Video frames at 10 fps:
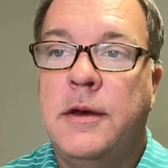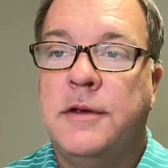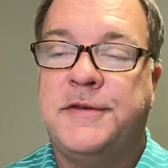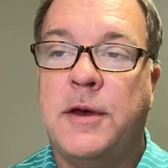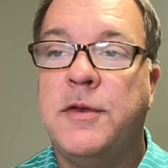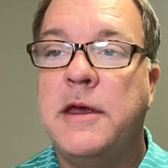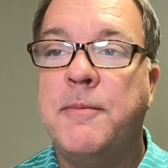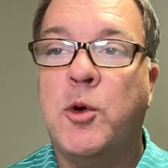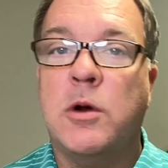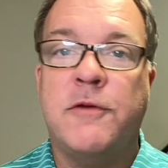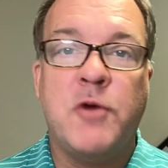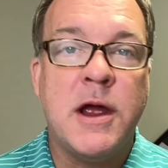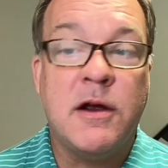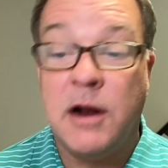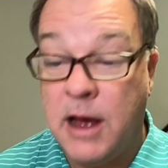So the importer of
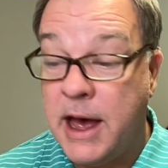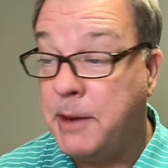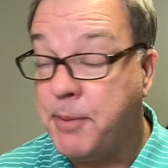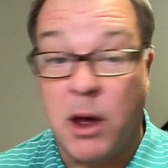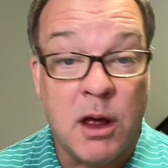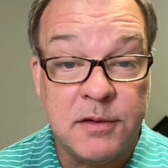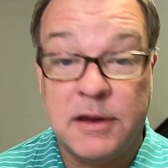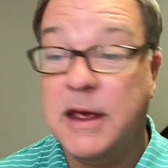record, I had to pause in